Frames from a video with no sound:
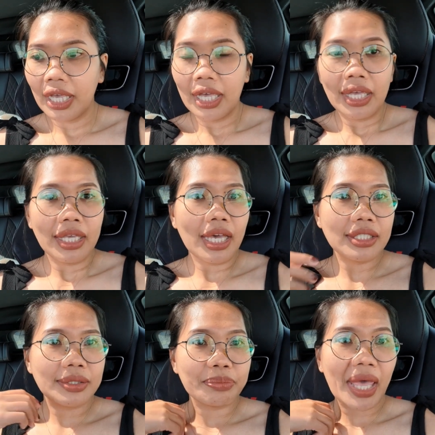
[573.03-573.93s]

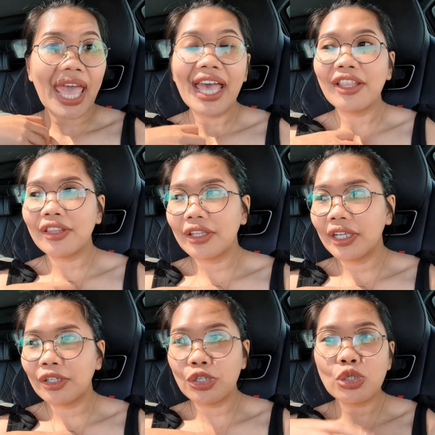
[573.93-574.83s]
yes, and
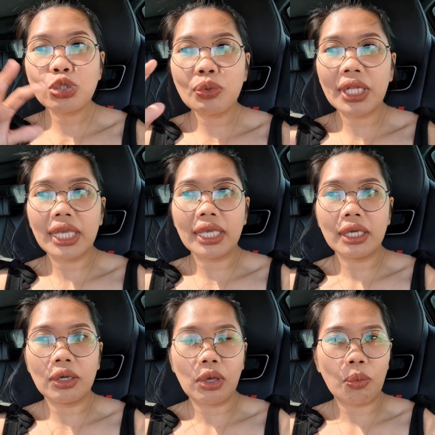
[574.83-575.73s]
usually
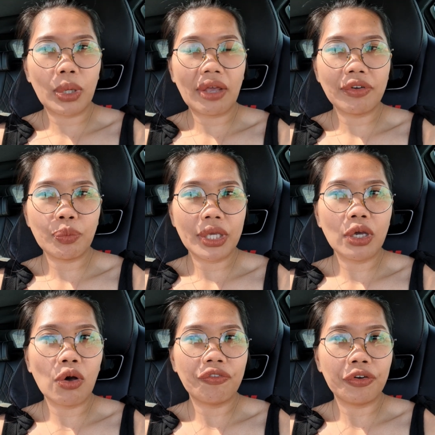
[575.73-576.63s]
whenever we
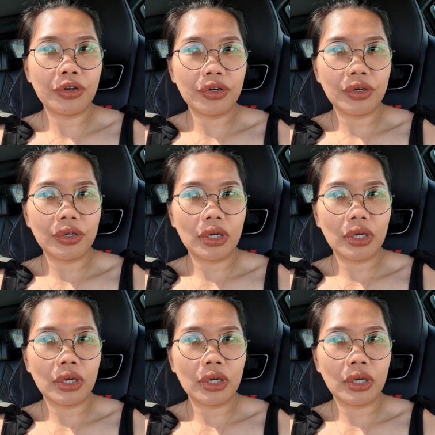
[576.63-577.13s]
go for